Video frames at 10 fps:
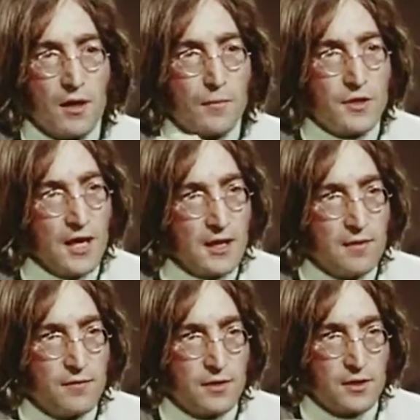mm.
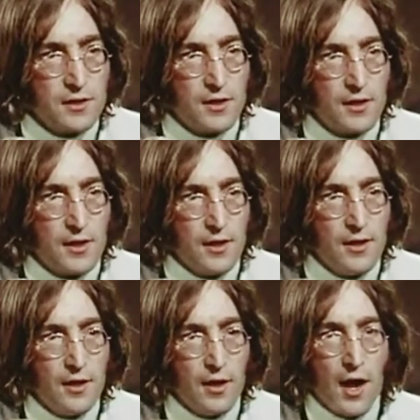objectives.
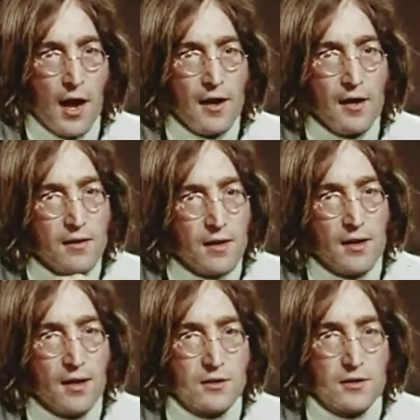You know, yeah, yeah. And I
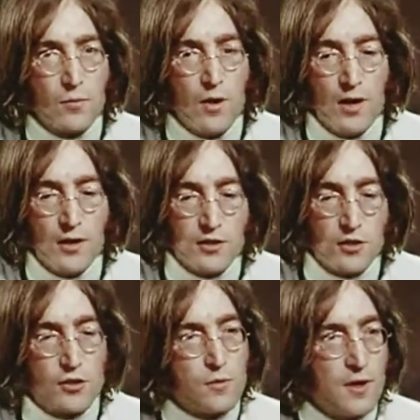think that's what I
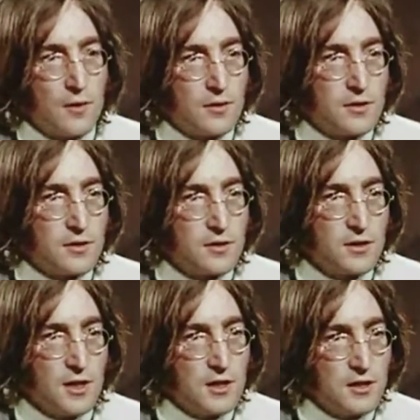sussed when I was
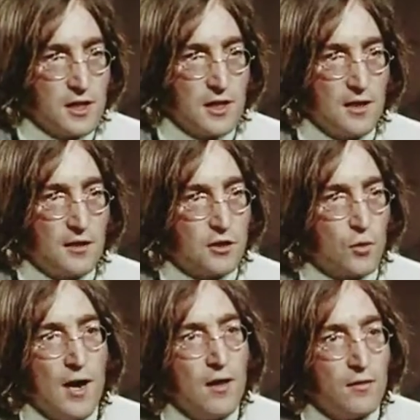16 and
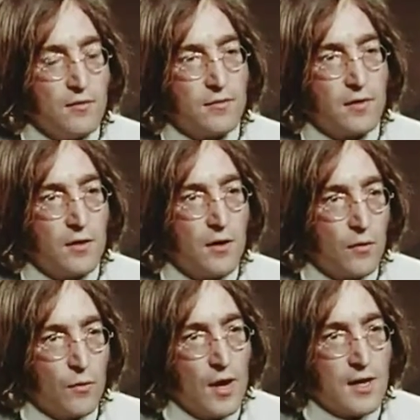12,
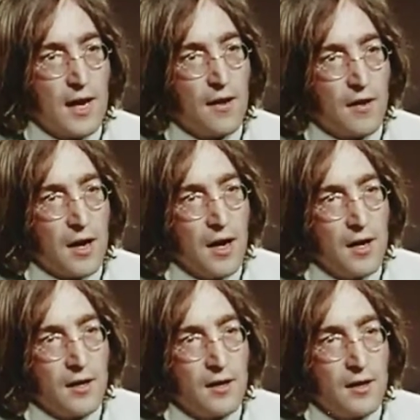way down the
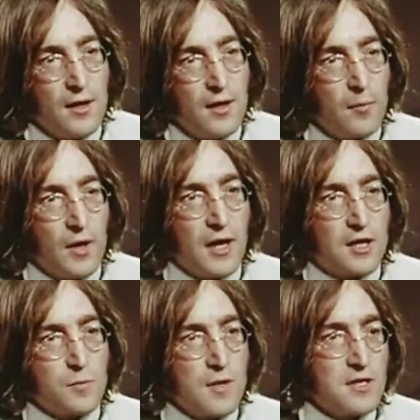line. But I
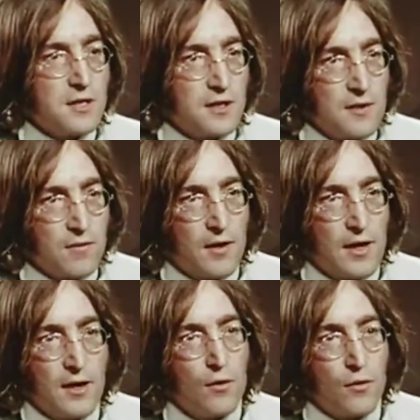expressed it
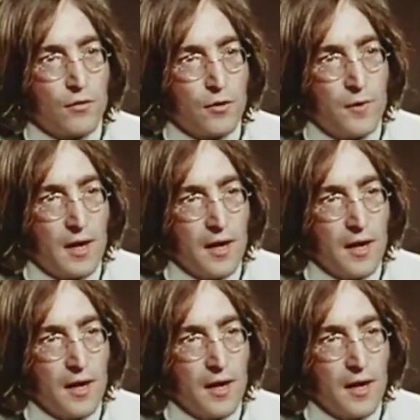differently all through my